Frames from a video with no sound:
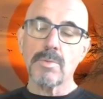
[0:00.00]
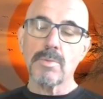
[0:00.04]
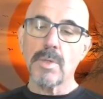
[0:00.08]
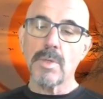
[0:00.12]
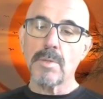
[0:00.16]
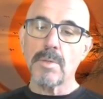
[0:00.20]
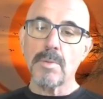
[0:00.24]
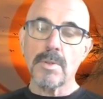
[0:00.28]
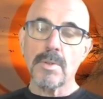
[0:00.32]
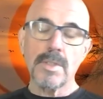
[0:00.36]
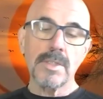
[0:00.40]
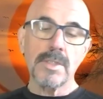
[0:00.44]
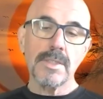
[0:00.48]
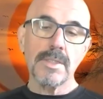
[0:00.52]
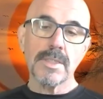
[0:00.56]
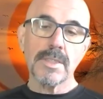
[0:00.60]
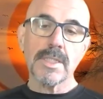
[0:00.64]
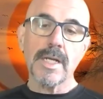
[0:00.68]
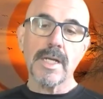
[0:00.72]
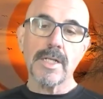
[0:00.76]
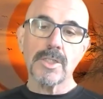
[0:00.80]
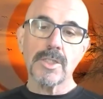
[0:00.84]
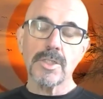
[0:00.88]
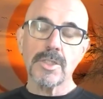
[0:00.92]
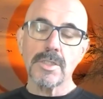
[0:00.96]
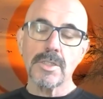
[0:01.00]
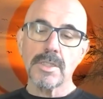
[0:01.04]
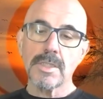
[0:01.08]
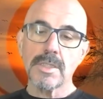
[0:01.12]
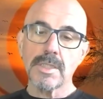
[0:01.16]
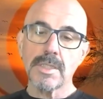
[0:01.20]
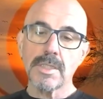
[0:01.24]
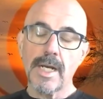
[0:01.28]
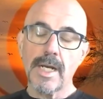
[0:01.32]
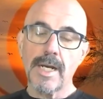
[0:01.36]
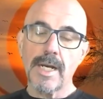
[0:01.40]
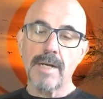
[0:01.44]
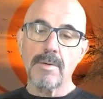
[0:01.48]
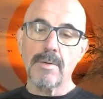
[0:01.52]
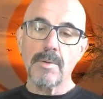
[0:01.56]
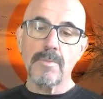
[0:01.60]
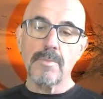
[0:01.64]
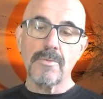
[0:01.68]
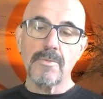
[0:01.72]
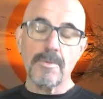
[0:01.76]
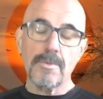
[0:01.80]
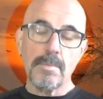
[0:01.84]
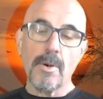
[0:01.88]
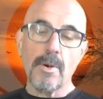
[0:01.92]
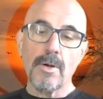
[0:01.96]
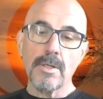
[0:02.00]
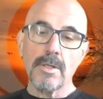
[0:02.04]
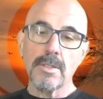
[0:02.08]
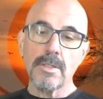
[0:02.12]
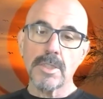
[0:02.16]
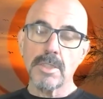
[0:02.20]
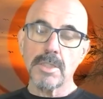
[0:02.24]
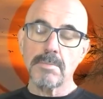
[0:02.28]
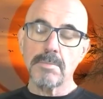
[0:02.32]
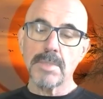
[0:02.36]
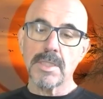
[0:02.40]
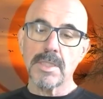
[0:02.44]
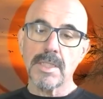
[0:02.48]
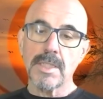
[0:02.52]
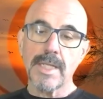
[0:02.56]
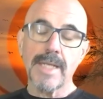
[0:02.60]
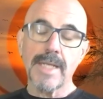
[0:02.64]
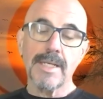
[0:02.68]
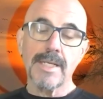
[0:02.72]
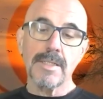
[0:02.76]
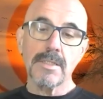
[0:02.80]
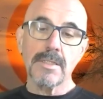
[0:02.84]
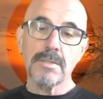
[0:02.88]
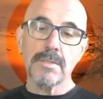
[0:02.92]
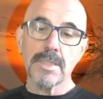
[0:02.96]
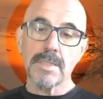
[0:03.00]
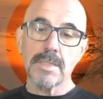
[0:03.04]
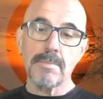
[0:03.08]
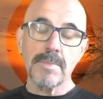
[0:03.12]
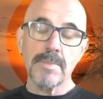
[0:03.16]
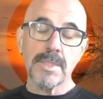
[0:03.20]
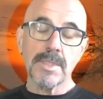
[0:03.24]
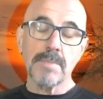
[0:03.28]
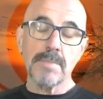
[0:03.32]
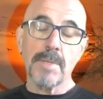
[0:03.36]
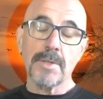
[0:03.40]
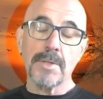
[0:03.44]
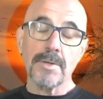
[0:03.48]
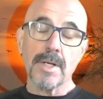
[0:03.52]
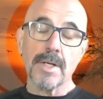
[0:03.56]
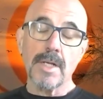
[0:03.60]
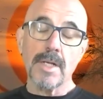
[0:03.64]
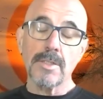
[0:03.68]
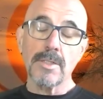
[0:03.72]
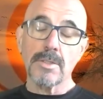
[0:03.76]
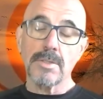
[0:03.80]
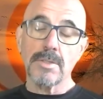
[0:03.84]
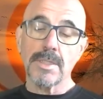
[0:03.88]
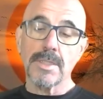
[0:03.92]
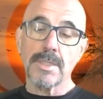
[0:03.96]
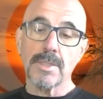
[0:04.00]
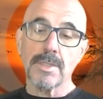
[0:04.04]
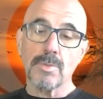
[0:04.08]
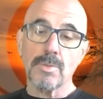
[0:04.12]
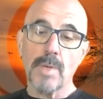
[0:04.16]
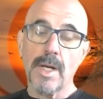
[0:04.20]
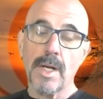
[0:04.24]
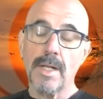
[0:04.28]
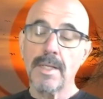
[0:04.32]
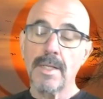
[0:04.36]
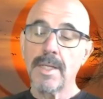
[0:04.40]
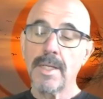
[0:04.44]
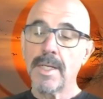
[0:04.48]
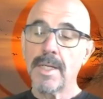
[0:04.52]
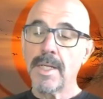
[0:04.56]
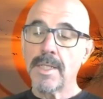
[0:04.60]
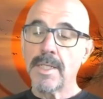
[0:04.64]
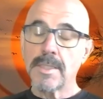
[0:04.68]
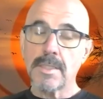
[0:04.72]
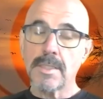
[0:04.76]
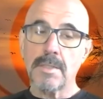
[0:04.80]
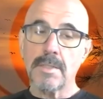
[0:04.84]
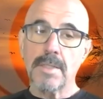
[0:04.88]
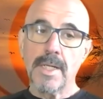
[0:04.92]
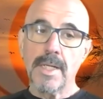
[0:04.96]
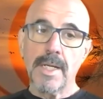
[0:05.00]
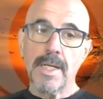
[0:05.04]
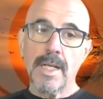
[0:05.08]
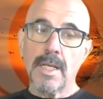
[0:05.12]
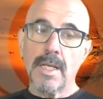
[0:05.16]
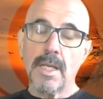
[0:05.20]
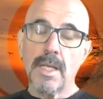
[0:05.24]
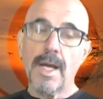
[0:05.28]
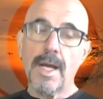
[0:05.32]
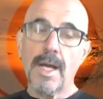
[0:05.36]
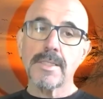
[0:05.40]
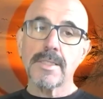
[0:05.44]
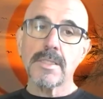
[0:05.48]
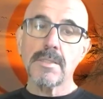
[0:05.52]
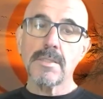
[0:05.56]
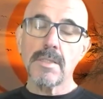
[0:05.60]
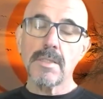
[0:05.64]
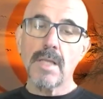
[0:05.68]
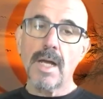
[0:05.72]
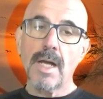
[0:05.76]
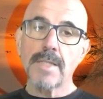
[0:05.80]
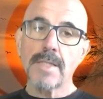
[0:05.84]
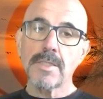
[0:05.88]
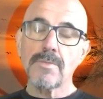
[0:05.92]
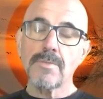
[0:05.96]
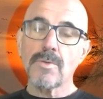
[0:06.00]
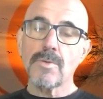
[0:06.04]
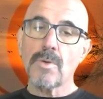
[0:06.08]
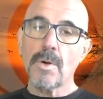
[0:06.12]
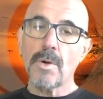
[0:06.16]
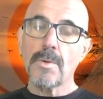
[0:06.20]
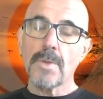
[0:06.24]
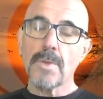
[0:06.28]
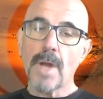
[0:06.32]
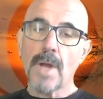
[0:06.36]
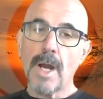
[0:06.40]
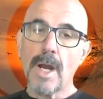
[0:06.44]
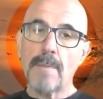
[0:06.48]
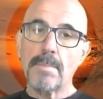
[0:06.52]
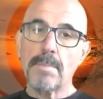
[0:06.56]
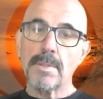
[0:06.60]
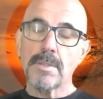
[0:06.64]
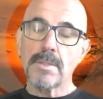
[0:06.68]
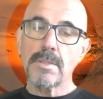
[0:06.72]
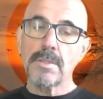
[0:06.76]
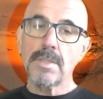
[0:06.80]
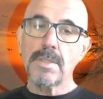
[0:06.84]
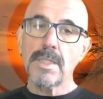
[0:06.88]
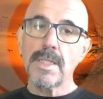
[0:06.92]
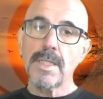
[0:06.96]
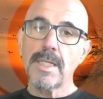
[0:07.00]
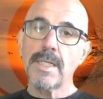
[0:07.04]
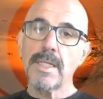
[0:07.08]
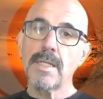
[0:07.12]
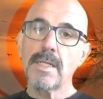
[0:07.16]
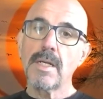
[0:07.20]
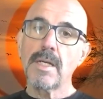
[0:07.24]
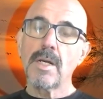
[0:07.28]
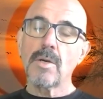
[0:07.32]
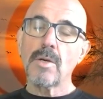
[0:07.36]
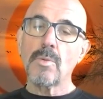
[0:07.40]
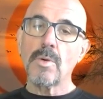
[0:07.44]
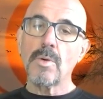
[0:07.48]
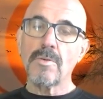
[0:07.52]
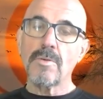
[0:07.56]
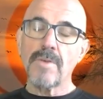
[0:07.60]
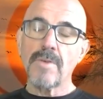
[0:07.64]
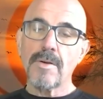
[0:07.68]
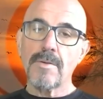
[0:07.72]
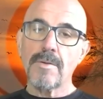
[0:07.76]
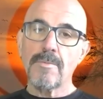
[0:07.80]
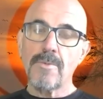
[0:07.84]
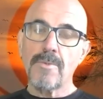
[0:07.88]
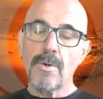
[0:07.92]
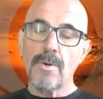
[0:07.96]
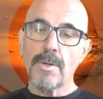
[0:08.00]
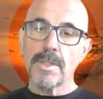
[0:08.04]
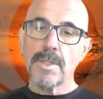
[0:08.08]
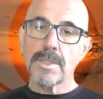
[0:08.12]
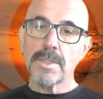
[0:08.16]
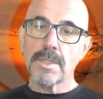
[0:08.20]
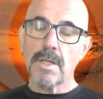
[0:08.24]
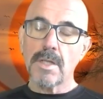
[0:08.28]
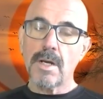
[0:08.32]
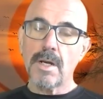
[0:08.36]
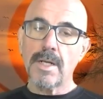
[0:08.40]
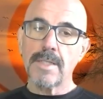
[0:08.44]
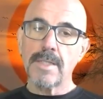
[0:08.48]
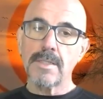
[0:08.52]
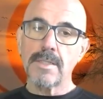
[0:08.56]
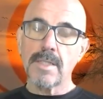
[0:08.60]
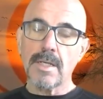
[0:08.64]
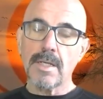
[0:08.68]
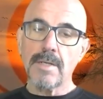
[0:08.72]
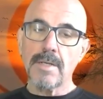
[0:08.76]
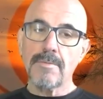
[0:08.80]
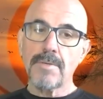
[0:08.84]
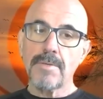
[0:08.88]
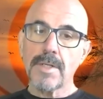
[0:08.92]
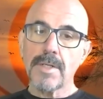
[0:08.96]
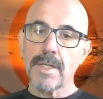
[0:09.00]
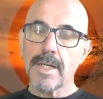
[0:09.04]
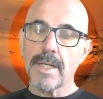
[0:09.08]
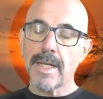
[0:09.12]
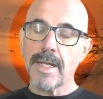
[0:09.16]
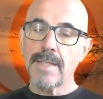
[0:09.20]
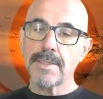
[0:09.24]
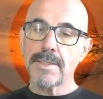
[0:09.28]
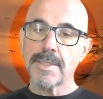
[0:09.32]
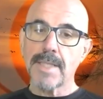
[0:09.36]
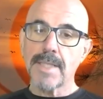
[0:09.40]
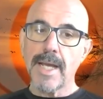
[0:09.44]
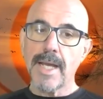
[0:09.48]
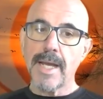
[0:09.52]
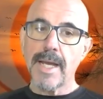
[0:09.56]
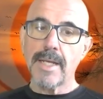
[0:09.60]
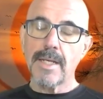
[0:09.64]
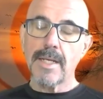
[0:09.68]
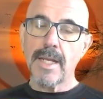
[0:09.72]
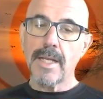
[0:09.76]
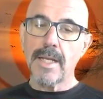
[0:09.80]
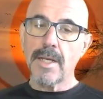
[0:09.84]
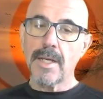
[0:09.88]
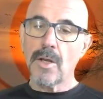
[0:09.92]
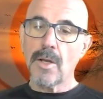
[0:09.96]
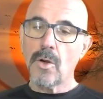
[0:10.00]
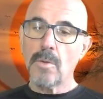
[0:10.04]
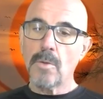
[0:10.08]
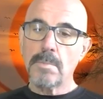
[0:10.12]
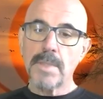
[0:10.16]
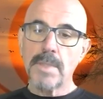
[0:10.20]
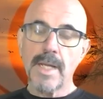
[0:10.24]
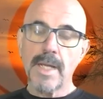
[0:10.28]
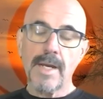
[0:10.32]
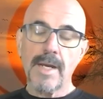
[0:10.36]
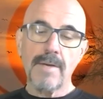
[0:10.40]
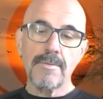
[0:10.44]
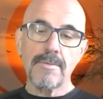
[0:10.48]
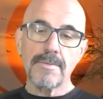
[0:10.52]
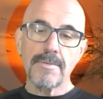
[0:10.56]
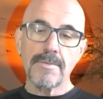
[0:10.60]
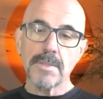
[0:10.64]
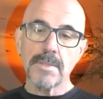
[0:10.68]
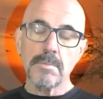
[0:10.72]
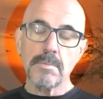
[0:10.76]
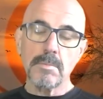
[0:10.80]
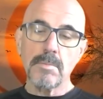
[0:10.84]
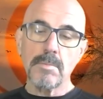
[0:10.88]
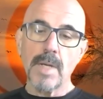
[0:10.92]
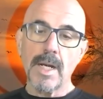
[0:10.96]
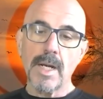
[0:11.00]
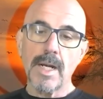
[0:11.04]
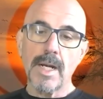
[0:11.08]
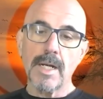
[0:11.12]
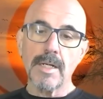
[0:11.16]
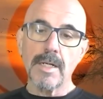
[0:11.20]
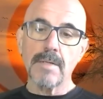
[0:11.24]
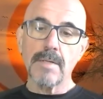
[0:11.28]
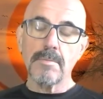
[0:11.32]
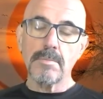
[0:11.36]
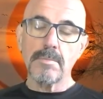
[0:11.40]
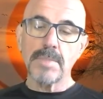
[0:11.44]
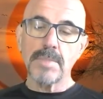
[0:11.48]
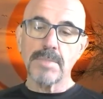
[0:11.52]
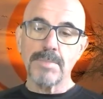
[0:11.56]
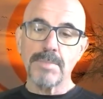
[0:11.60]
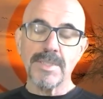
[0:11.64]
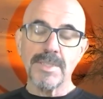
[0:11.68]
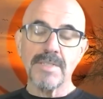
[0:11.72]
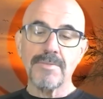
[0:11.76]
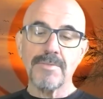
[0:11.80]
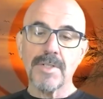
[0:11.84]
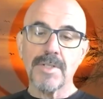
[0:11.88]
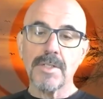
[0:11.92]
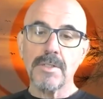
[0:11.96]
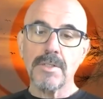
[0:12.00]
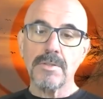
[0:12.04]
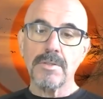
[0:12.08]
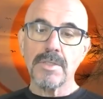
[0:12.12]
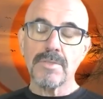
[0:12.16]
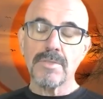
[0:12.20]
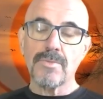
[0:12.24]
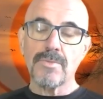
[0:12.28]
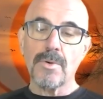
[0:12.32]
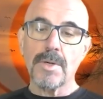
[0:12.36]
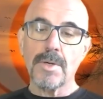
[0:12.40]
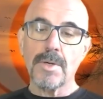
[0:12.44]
where we're in discussions for partnerships to get into some other countries as well. So lots of growth opportunity, we're very focused on delivering against that, and I hope to have some specific news for